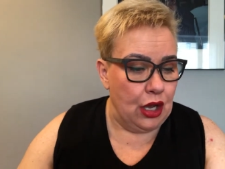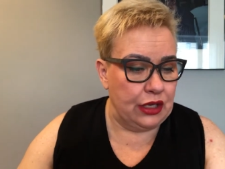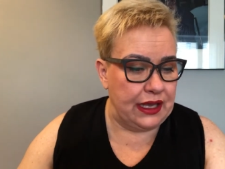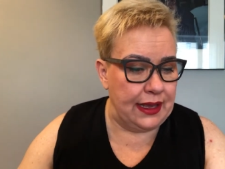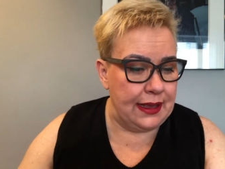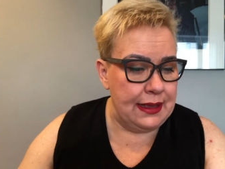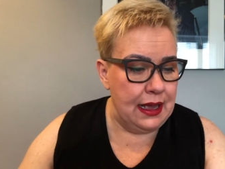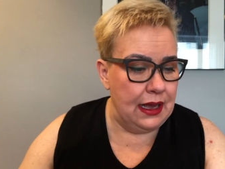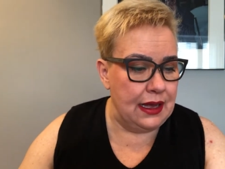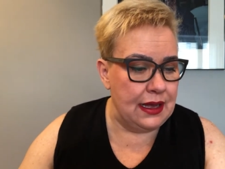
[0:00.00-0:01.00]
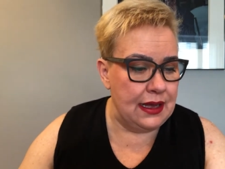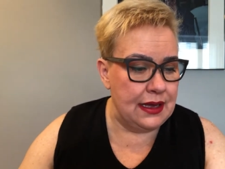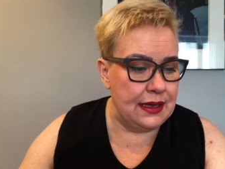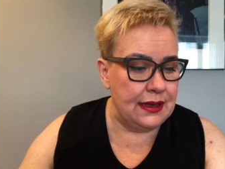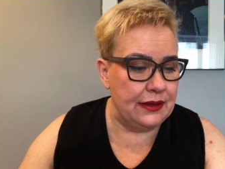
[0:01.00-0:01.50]
Okay,
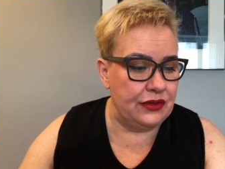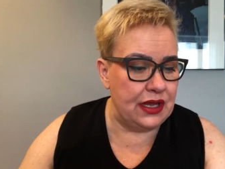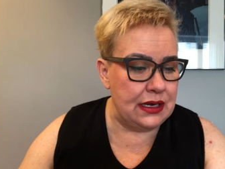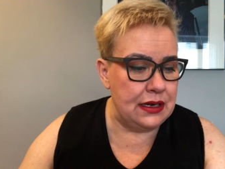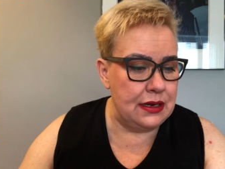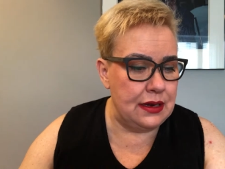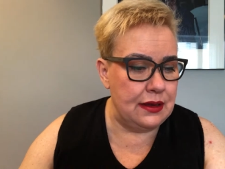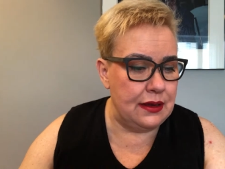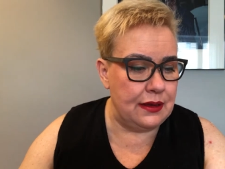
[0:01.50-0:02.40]
then